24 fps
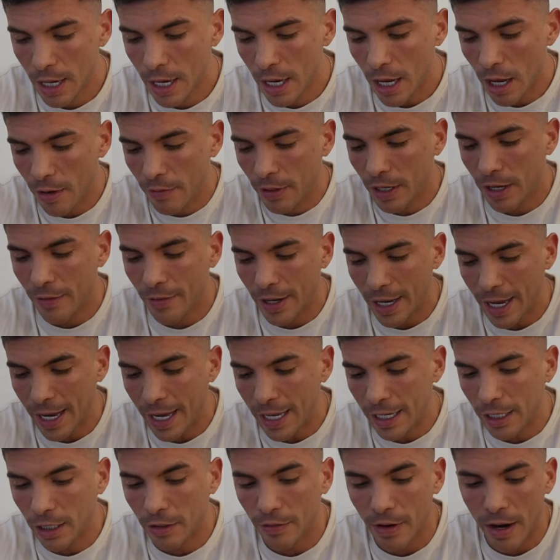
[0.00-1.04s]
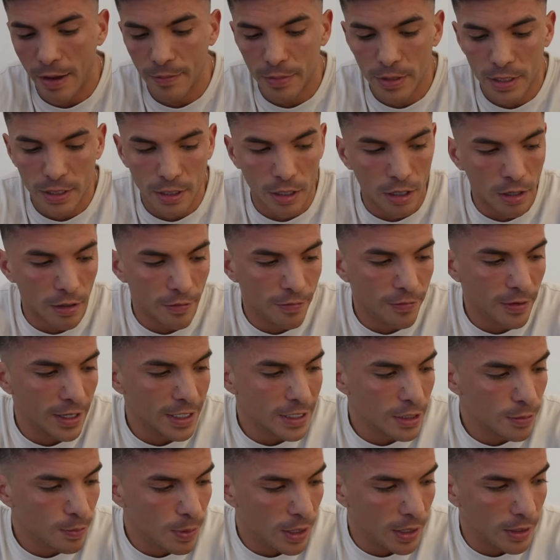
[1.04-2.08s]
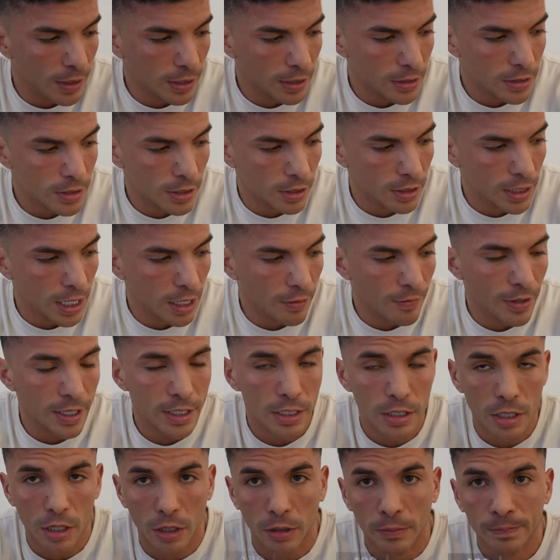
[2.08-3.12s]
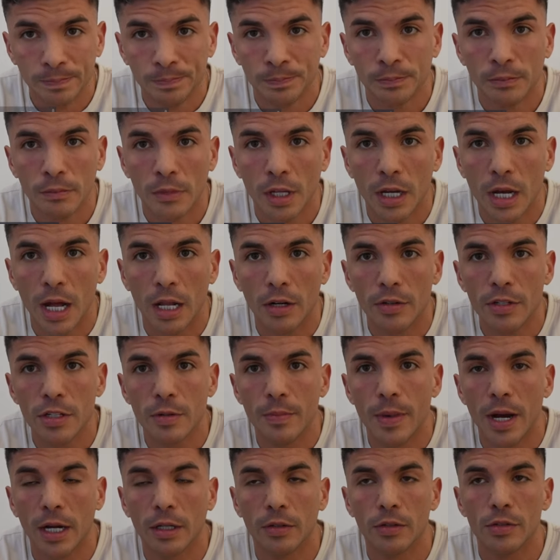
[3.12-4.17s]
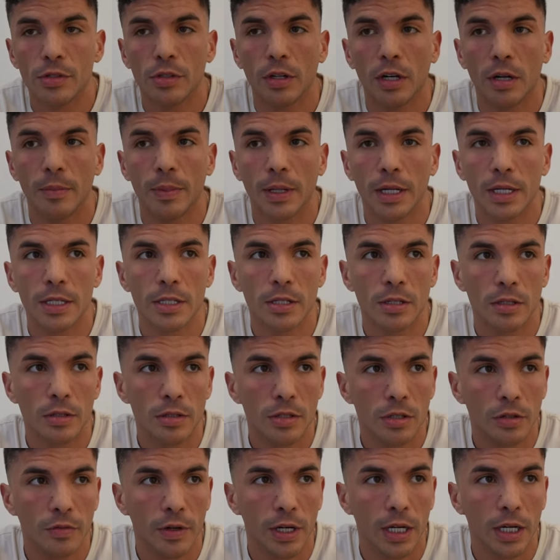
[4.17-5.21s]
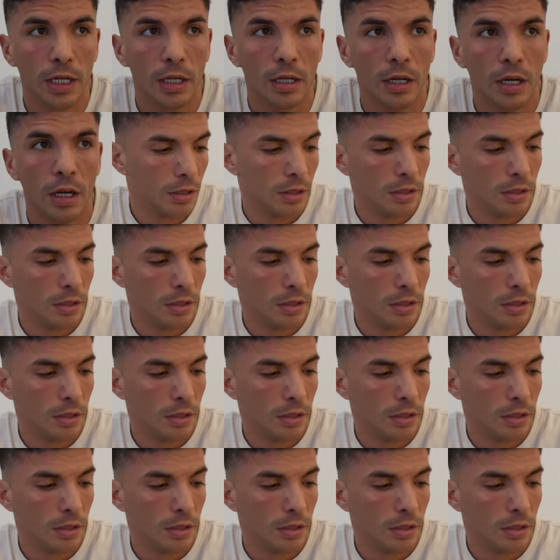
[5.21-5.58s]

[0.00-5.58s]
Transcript: And we have a eighty grams of asparagus on that one. So calories and macros gonna be listed on the screen.